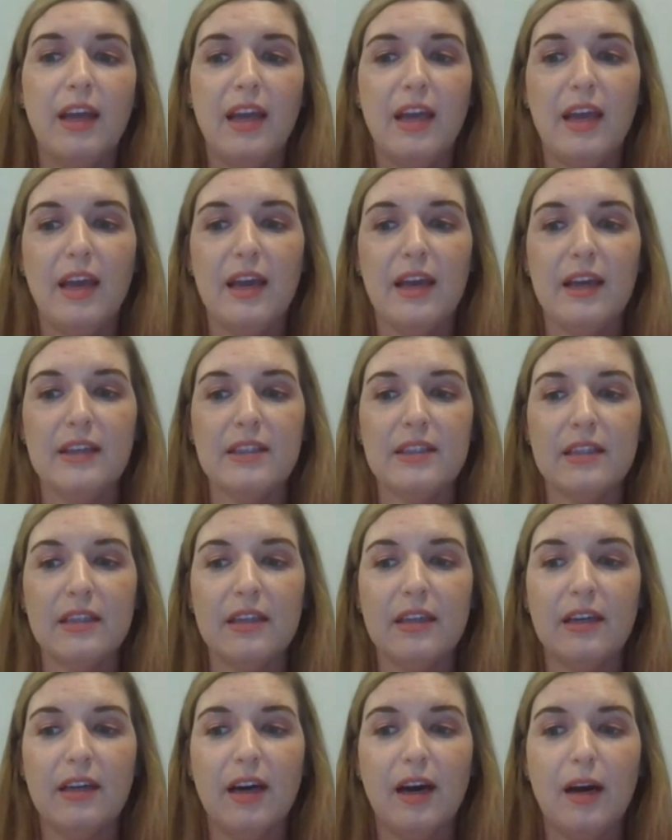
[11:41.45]
And
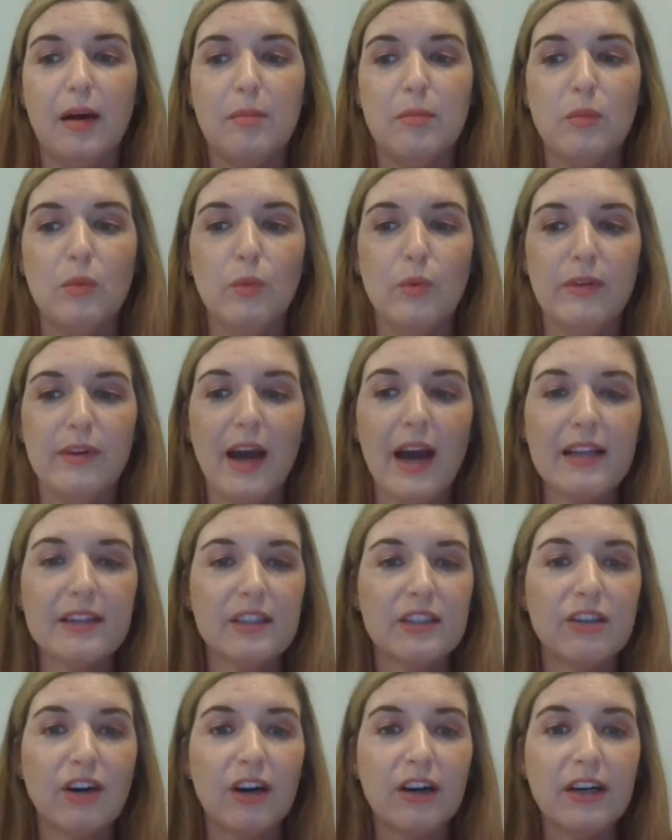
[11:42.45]
um, we
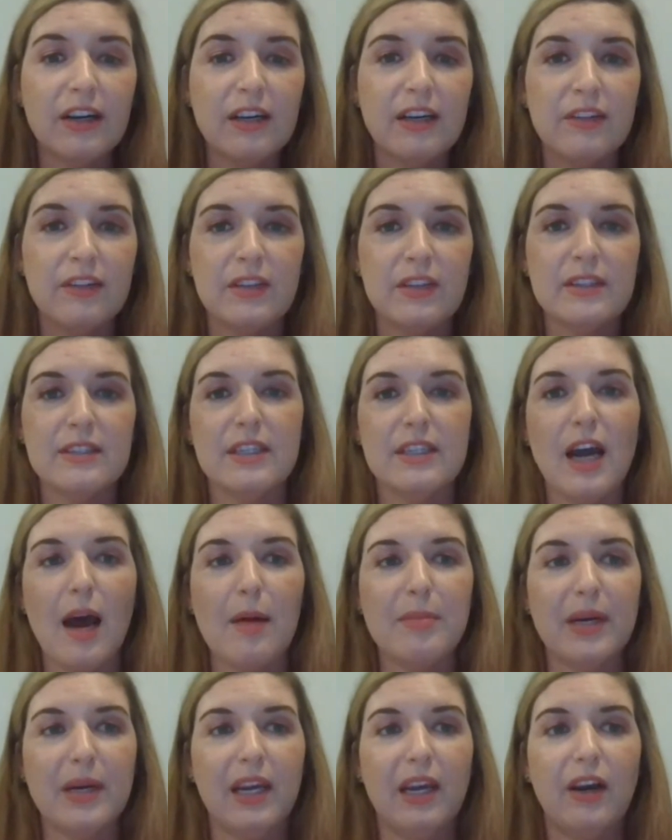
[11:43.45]
got started in this
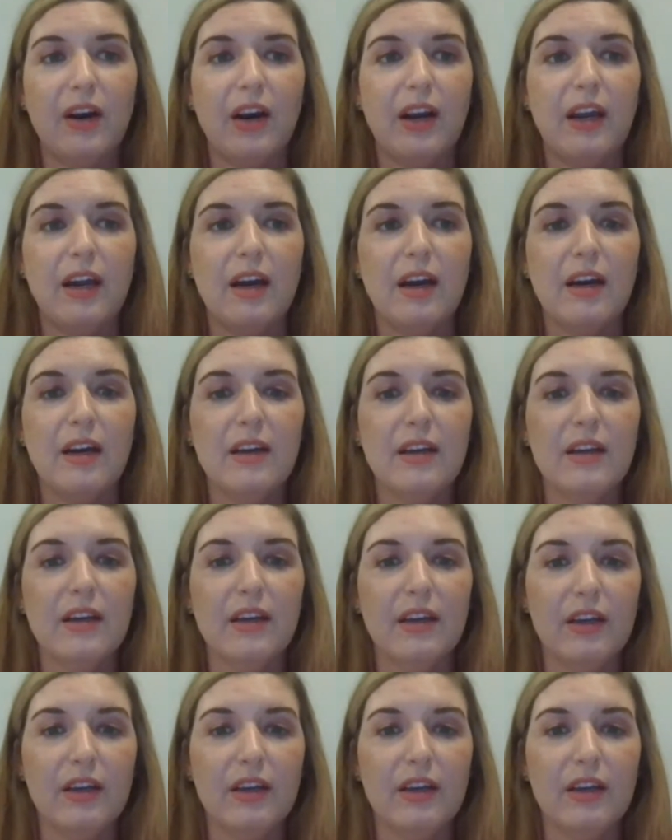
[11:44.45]
topic area,